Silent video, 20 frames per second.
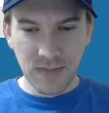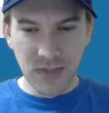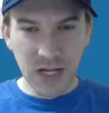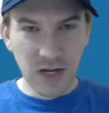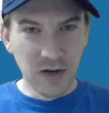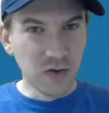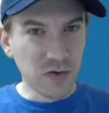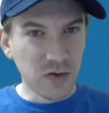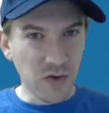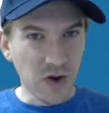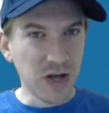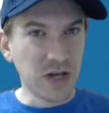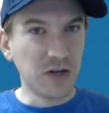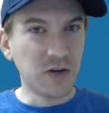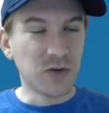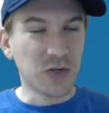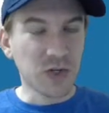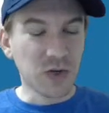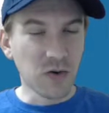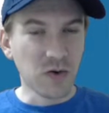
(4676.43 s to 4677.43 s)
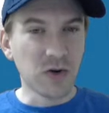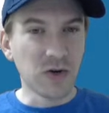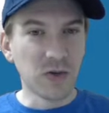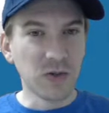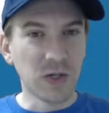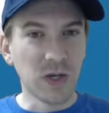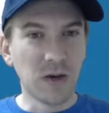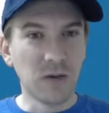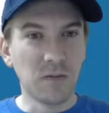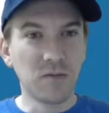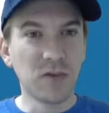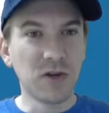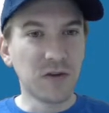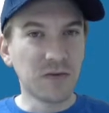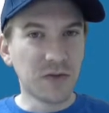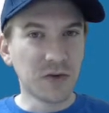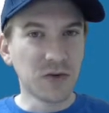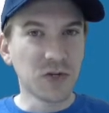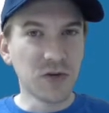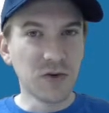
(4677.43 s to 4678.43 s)
great, your score goes up. But if
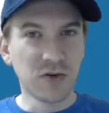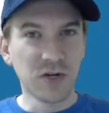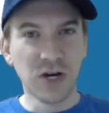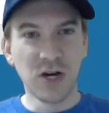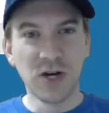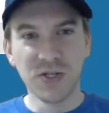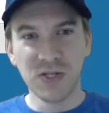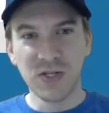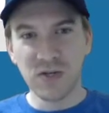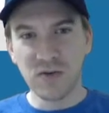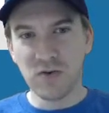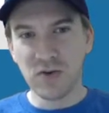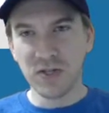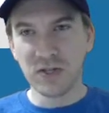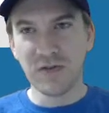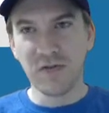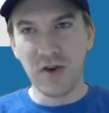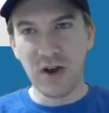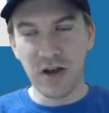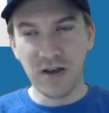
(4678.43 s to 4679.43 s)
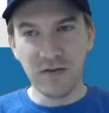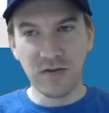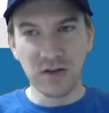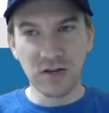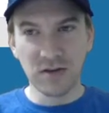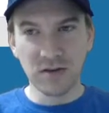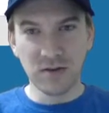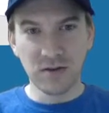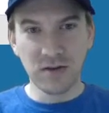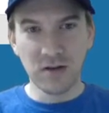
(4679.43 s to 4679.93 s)
there's no consequence for having,